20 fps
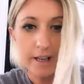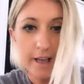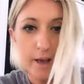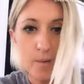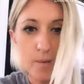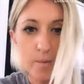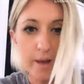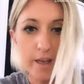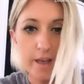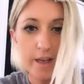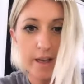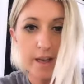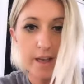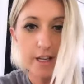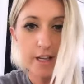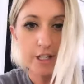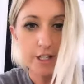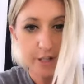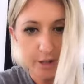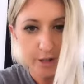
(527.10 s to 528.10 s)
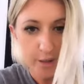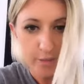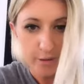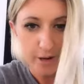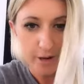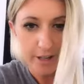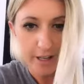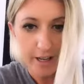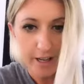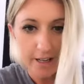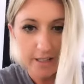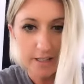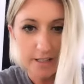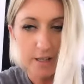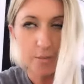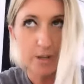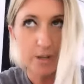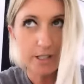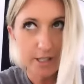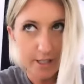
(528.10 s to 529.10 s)
and we share their broadcast
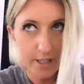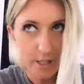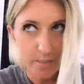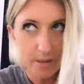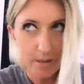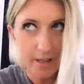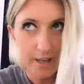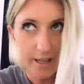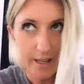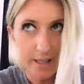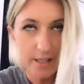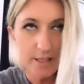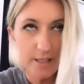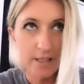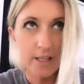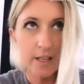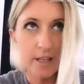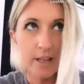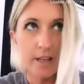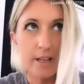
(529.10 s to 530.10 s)
and we say something nice